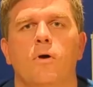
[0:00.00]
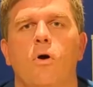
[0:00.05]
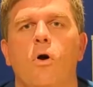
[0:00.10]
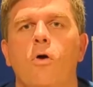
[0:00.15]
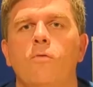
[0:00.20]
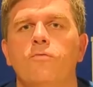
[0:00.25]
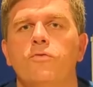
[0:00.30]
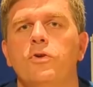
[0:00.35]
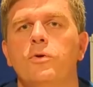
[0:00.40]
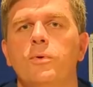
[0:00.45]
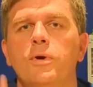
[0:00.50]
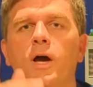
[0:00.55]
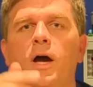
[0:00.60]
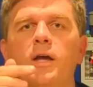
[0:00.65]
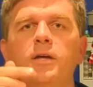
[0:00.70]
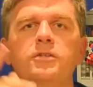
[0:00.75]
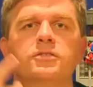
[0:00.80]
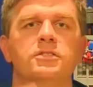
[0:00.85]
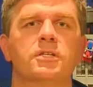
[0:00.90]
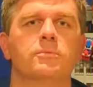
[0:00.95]
Hopefully we
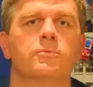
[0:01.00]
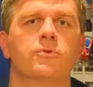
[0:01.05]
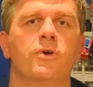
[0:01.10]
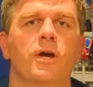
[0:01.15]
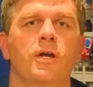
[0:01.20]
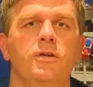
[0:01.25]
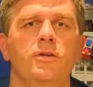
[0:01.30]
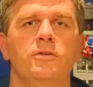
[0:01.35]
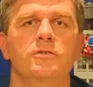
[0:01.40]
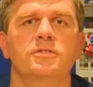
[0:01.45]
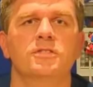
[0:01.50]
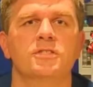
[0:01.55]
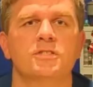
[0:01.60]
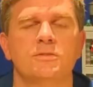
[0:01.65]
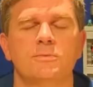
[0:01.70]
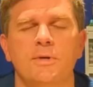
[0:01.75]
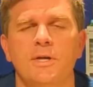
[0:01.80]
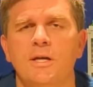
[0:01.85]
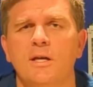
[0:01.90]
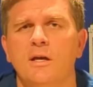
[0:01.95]
got you some great news
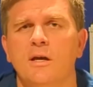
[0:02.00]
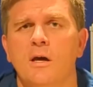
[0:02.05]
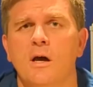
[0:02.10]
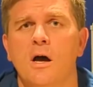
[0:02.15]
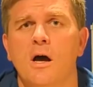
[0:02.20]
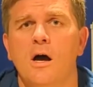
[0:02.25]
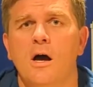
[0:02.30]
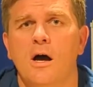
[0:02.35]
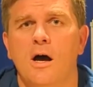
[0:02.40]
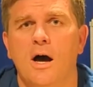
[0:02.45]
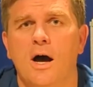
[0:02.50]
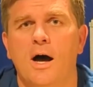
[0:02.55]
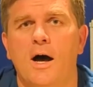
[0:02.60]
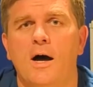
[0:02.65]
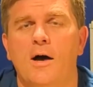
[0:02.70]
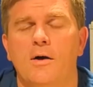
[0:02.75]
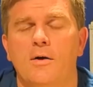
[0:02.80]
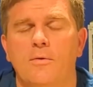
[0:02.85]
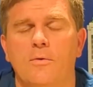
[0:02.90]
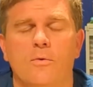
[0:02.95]
this week,
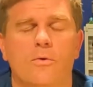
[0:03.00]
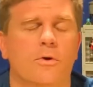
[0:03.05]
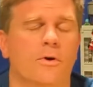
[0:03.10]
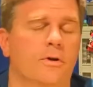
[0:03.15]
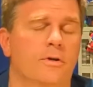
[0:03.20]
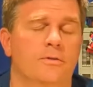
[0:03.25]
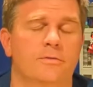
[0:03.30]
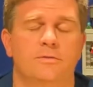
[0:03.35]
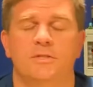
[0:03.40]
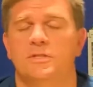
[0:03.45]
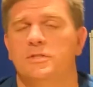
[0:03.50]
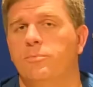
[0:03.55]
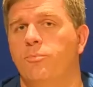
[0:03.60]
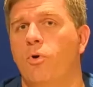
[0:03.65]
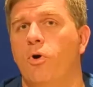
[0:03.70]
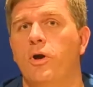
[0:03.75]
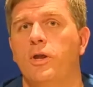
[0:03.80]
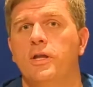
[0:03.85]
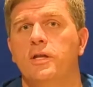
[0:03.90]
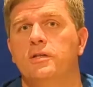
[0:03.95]
or
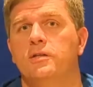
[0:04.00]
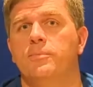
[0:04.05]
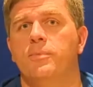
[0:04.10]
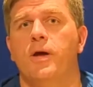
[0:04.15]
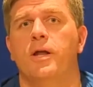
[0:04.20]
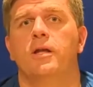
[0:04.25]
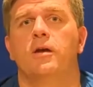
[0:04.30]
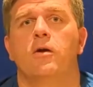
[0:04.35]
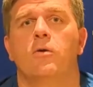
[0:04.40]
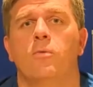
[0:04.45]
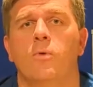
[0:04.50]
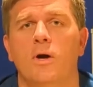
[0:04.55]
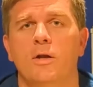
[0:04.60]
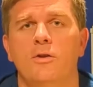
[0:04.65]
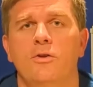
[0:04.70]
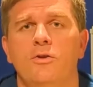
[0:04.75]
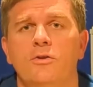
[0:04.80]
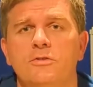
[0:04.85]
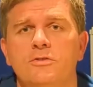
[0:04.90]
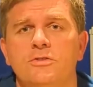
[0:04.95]
disappointing depending on
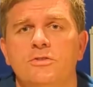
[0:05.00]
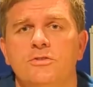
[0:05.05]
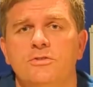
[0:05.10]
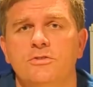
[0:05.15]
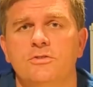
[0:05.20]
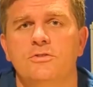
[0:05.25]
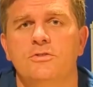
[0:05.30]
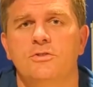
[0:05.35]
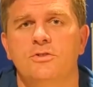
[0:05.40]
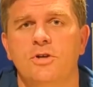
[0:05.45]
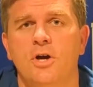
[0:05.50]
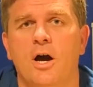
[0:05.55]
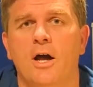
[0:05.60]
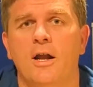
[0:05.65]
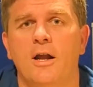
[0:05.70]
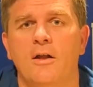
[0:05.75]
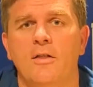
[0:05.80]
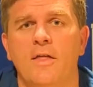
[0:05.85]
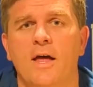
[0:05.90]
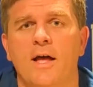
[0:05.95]
what news you
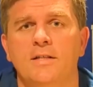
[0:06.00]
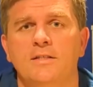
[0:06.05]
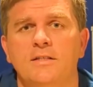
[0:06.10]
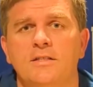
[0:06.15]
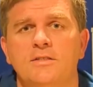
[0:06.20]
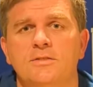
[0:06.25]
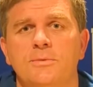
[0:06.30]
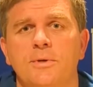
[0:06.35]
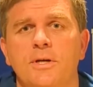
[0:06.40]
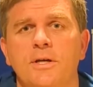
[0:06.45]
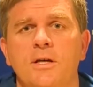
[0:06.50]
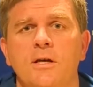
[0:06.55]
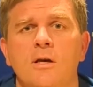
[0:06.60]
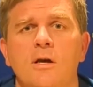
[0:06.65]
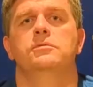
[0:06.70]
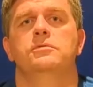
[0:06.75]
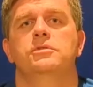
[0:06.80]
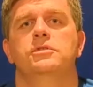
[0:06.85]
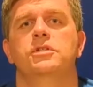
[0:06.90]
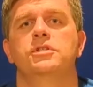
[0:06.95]
got out of that this week.
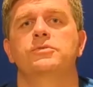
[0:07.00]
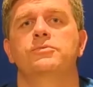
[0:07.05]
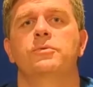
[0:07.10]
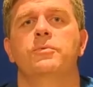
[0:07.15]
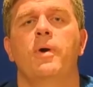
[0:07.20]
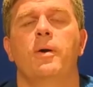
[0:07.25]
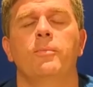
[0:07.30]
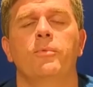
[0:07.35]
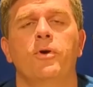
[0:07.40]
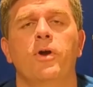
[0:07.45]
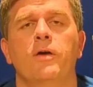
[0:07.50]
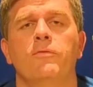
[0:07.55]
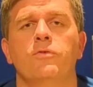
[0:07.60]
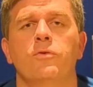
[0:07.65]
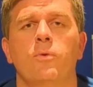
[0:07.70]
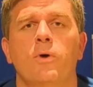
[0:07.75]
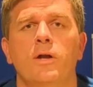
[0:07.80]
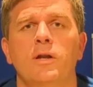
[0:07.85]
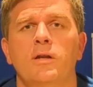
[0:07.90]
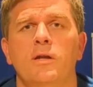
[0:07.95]
Just remember,
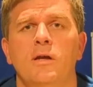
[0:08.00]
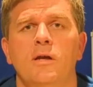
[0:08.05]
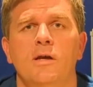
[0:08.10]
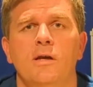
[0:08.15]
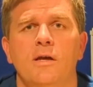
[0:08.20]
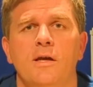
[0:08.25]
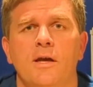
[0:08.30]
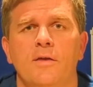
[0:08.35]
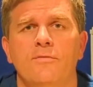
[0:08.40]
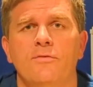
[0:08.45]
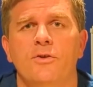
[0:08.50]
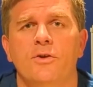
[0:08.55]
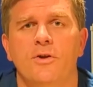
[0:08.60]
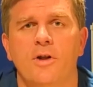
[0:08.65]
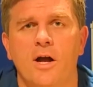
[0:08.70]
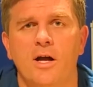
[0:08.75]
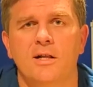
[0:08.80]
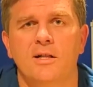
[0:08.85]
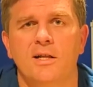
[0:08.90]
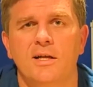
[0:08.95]
everyone, if you're
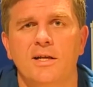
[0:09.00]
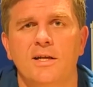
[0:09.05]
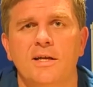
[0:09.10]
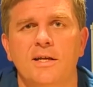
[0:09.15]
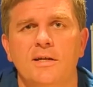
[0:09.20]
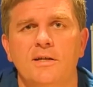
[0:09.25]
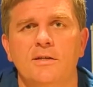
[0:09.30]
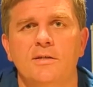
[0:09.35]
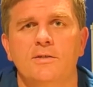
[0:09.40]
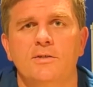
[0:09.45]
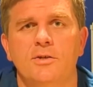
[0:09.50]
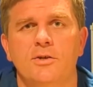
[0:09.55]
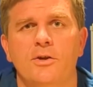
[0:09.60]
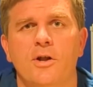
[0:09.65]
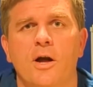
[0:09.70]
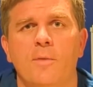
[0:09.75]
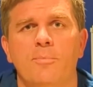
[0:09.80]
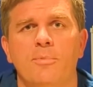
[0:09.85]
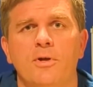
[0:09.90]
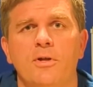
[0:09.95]
not clicking, you're
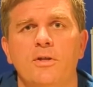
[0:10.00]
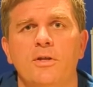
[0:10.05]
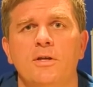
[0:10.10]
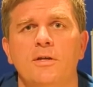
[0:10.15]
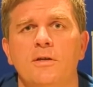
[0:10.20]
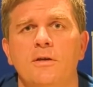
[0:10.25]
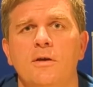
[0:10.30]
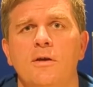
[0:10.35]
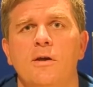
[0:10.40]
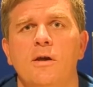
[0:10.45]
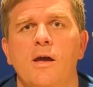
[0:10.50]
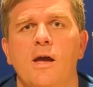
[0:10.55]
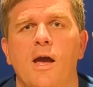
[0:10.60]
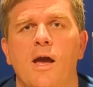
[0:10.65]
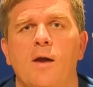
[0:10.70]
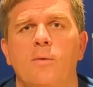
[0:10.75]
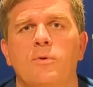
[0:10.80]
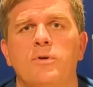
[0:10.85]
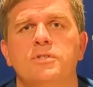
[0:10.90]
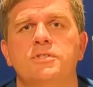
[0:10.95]
not building,
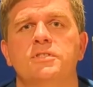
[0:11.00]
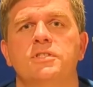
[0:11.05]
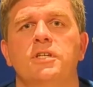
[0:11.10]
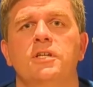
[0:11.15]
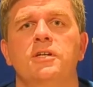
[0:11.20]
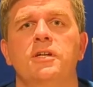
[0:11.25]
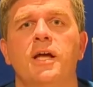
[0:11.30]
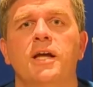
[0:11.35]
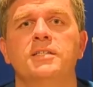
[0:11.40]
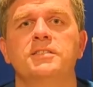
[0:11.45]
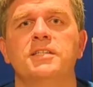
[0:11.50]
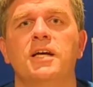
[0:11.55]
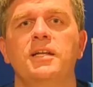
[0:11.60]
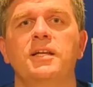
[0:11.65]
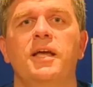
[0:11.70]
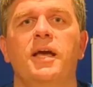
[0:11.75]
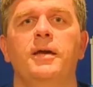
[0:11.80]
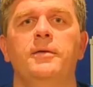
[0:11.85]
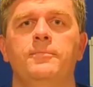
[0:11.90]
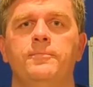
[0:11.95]
and we'll see you next
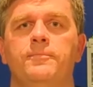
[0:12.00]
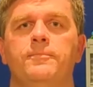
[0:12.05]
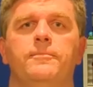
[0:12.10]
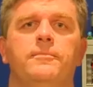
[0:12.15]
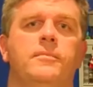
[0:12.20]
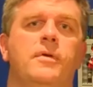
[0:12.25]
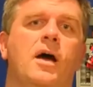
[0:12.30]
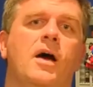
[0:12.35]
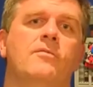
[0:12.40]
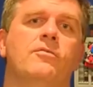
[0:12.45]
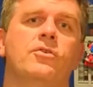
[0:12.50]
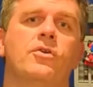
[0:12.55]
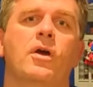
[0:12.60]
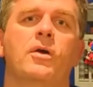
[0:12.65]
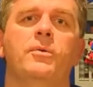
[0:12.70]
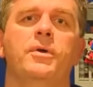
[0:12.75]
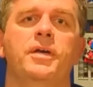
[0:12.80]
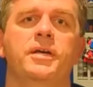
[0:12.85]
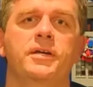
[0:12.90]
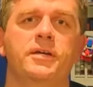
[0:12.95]
Sunday. Have a
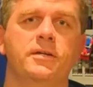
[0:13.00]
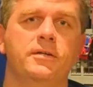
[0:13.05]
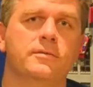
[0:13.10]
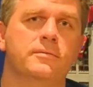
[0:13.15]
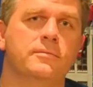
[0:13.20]
great week.